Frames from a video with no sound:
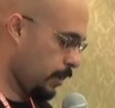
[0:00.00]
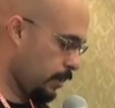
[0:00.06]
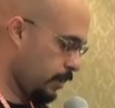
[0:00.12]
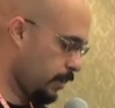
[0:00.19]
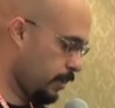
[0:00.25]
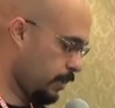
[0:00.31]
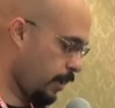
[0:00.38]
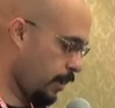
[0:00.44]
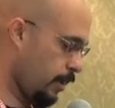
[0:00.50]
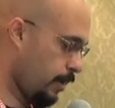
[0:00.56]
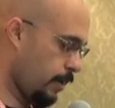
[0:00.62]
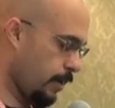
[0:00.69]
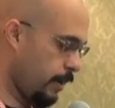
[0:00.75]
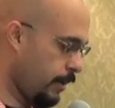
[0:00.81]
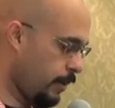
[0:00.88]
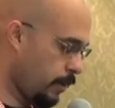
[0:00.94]
is a
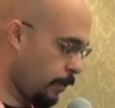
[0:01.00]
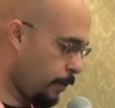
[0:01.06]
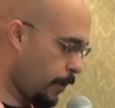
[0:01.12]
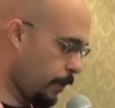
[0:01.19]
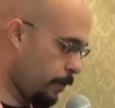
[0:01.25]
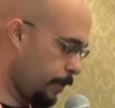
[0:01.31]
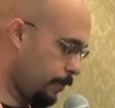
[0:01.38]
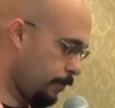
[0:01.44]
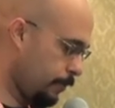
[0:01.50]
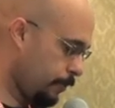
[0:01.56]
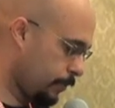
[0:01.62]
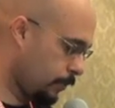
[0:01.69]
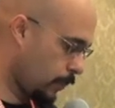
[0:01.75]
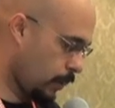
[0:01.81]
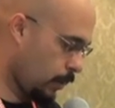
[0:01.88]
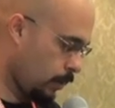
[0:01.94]
little puppy
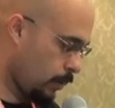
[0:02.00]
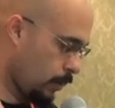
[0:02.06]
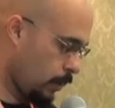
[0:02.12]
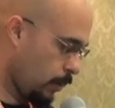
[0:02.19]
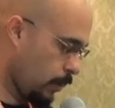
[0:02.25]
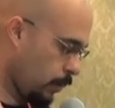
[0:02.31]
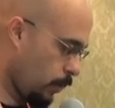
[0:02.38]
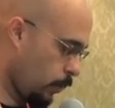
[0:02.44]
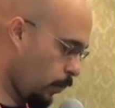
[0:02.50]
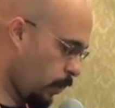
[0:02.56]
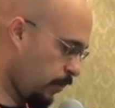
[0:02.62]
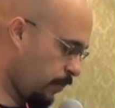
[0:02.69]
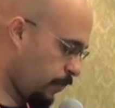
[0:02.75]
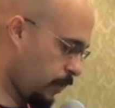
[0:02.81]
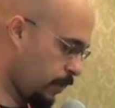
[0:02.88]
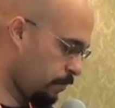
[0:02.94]

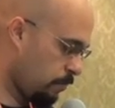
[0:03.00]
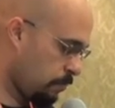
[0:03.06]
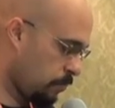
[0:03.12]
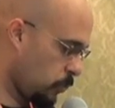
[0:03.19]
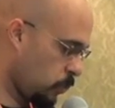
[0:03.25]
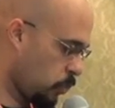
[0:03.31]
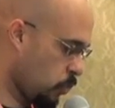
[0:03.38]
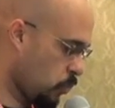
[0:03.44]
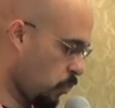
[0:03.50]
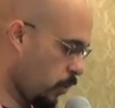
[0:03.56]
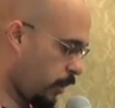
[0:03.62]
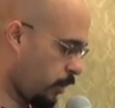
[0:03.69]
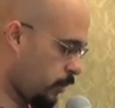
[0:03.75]
with two or